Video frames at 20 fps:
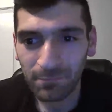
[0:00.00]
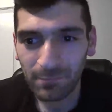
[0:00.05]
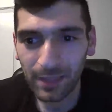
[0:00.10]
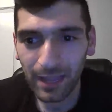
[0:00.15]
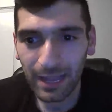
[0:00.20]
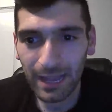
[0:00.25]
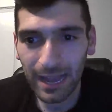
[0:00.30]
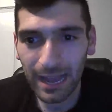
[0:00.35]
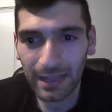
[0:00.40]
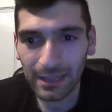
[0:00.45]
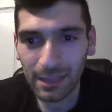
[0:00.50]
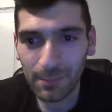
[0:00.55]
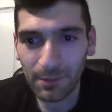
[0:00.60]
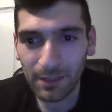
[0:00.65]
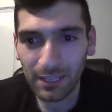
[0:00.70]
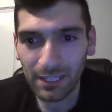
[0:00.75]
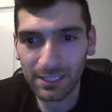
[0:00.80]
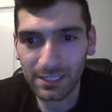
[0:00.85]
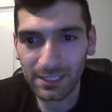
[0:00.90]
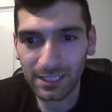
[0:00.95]

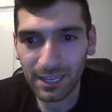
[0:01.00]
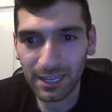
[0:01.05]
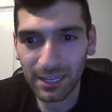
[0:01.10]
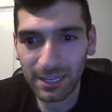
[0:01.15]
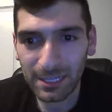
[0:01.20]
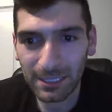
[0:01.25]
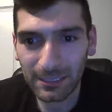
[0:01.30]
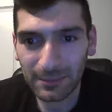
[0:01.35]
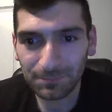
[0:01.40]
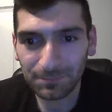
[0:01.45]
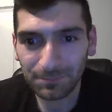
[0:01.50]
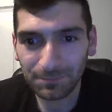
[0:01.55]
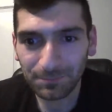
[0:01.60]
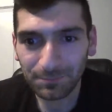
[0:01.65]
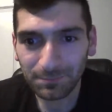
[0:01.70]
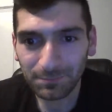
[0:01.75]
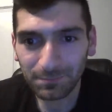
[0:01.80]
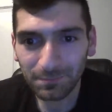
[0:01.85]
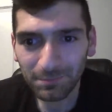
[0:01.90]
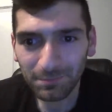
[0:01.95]
Limitless,
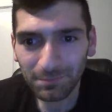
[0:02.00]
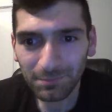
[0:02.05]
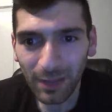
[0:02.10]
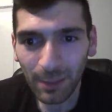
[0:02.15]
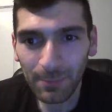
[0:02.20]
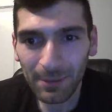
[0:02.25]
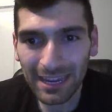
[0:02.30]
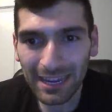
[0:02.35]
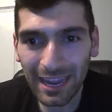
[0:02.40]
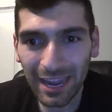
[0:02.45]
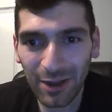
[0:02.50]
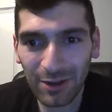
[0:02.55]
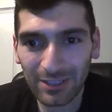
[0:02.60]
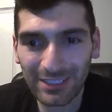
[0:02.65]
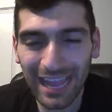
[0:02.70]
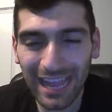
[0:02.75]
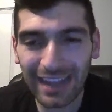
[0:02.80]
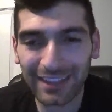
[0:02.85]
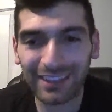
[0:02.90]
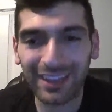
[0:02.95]
PDL,
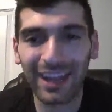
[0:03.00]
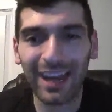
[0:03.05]
exactly.